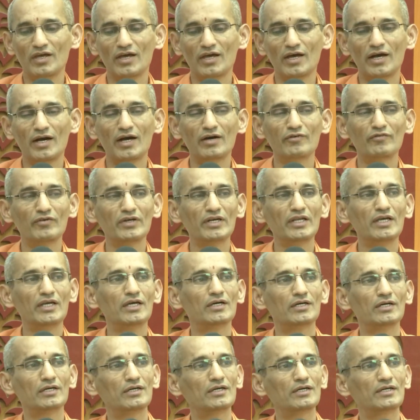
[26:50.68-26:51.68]
And when
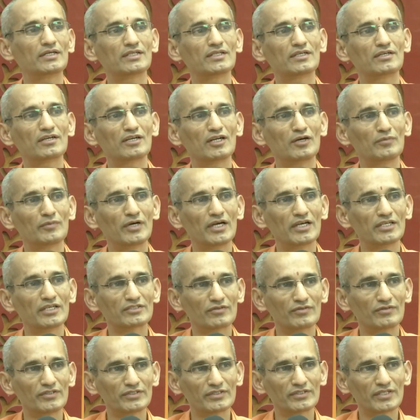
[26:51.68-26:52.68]
he heard that Rama
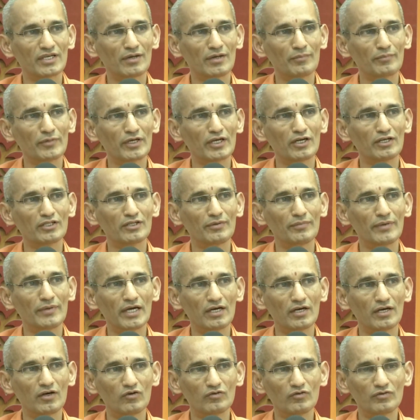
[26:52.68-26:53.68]
actually is camping on the
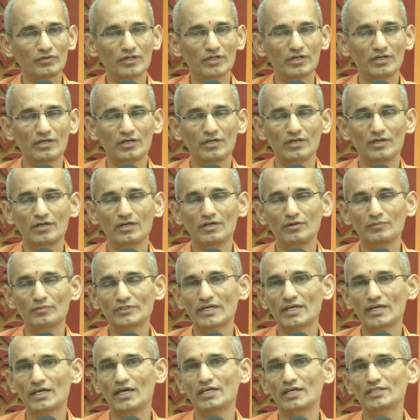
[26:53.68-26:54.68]
bank of
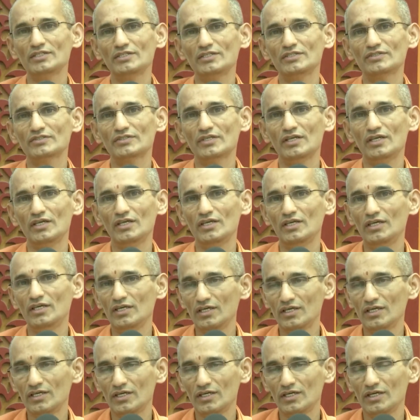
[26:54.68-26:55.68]
Mother Ganges,
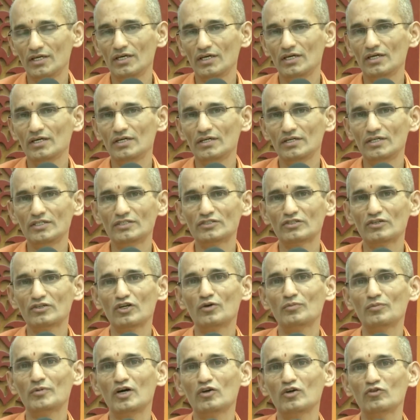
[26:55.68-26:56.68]
he reached
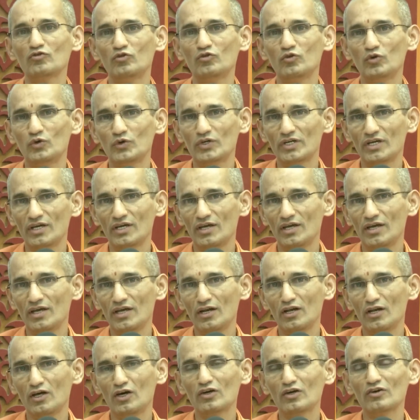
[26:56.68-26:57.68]
Rama on foot
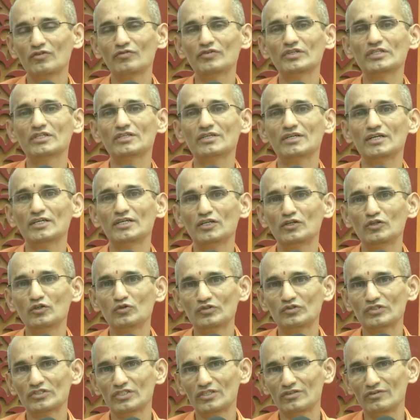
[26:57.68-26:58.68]
along with a
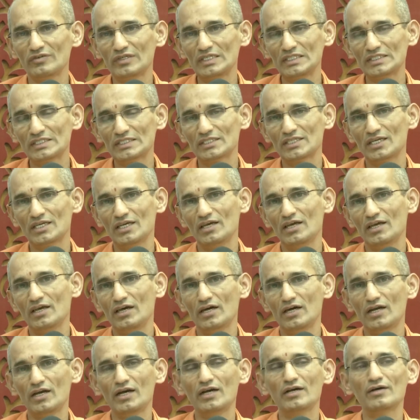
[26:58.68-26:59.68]
retinue of servants
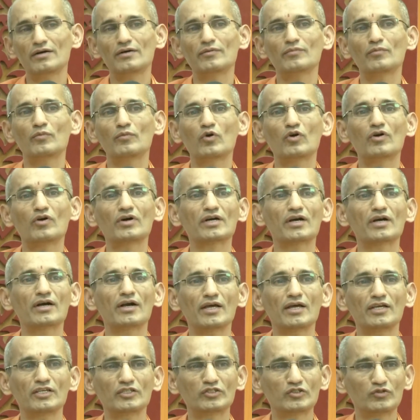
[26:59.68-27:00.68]
and brought
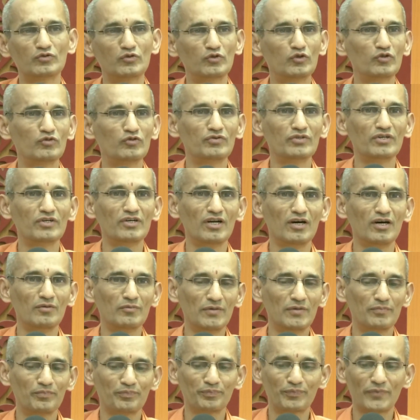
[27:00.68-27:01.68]
nice food for
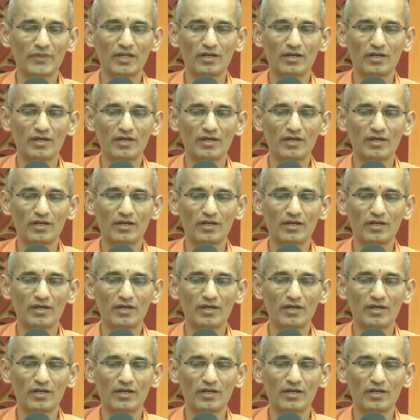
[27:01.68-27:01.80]
Rama.